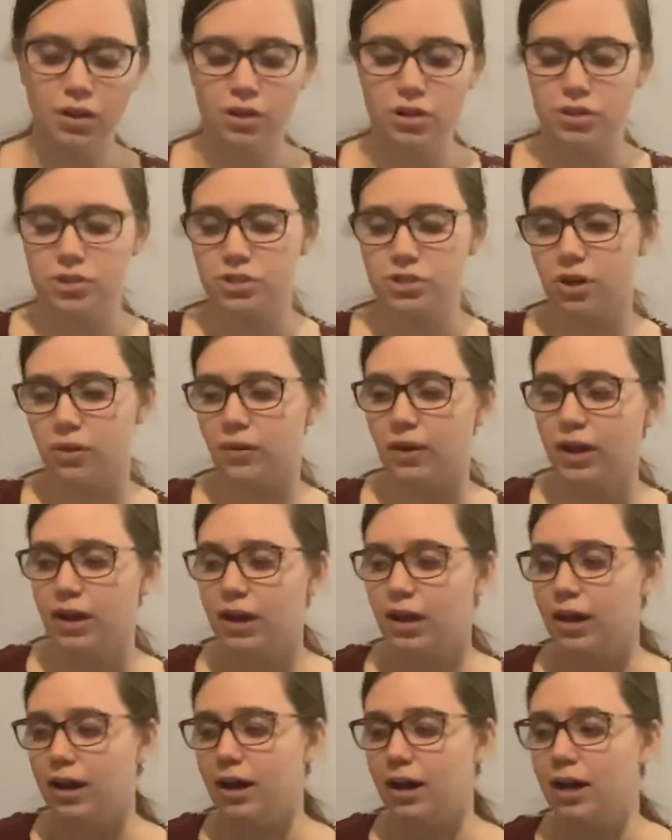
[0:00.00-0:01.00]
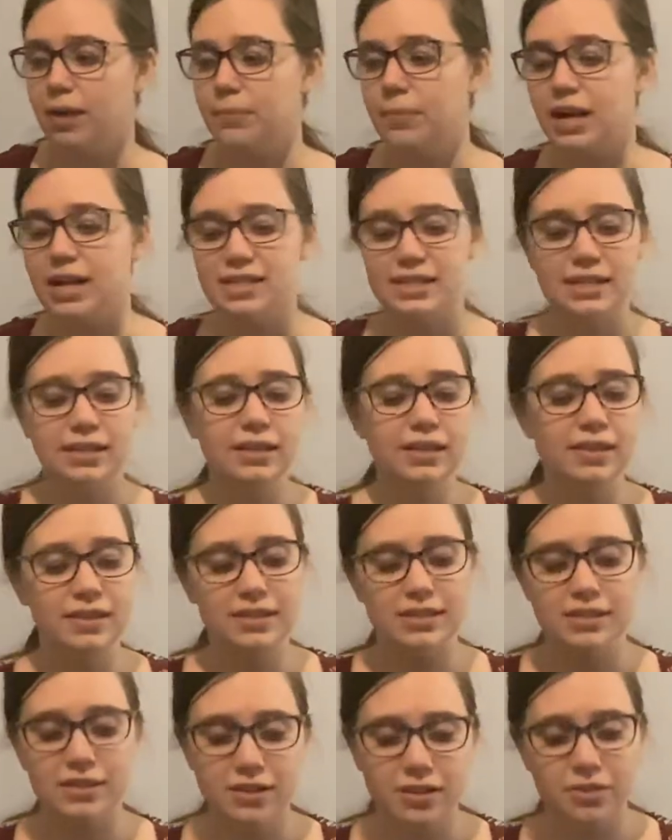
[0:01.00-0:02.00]
So ideally, this
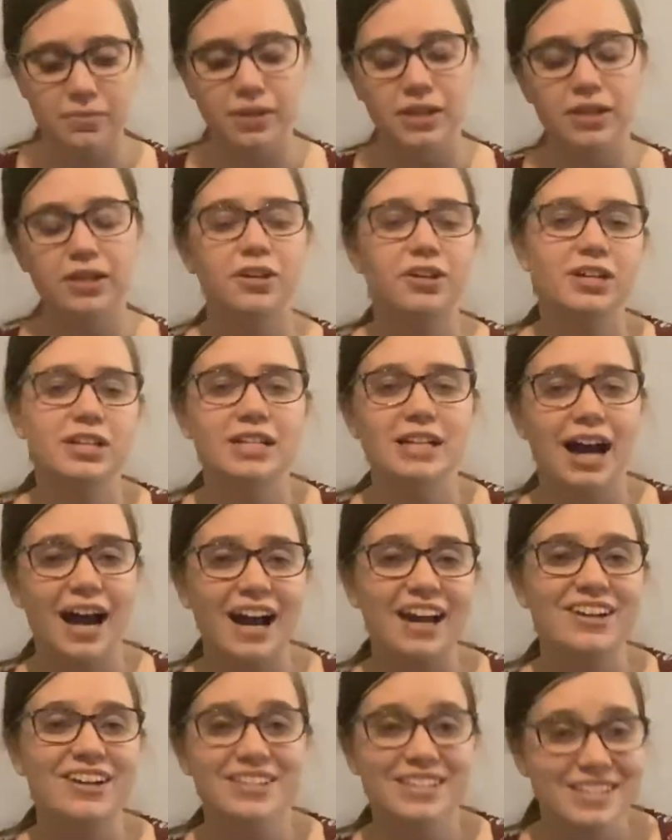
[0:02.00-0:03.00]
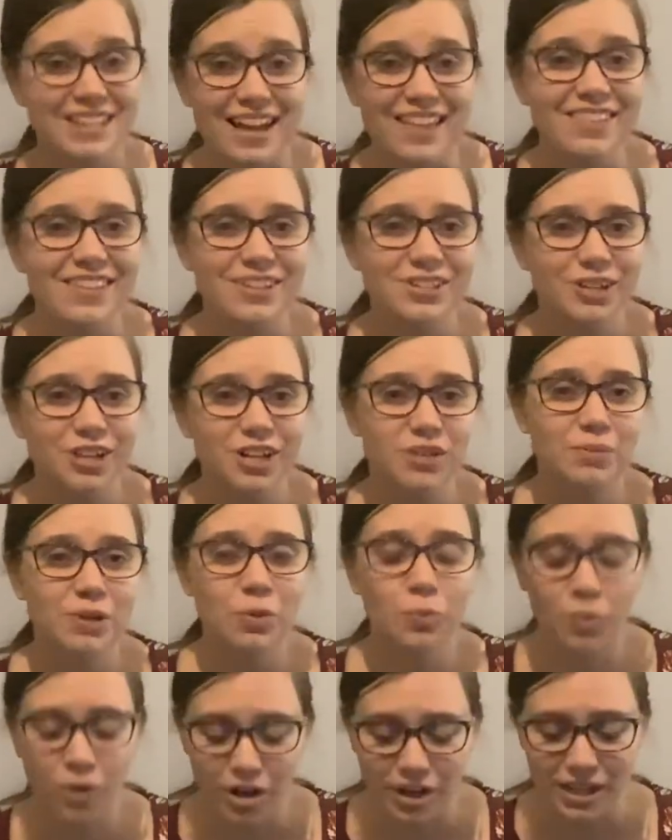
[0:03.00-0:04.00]
is going to be your entire set that you're going to be
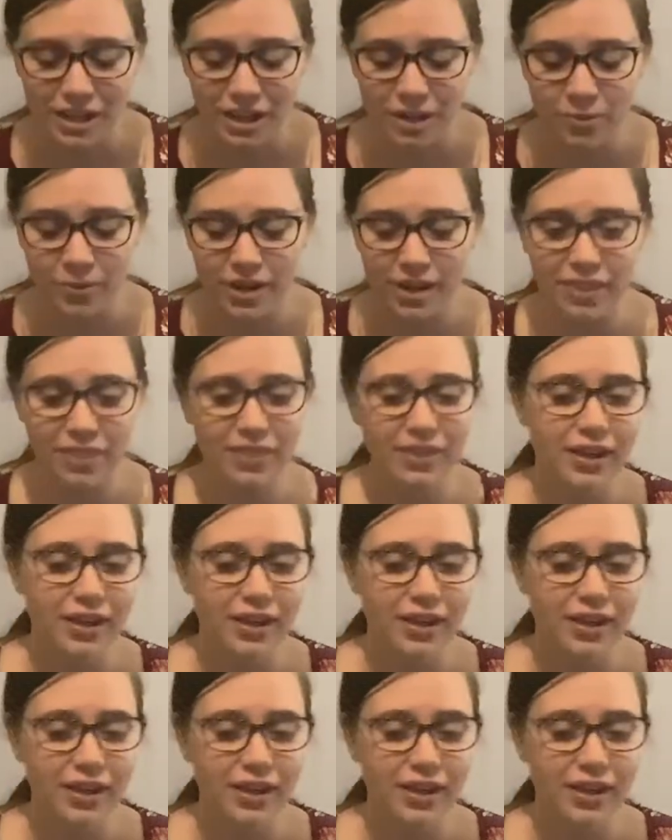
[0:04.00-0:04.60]
working with.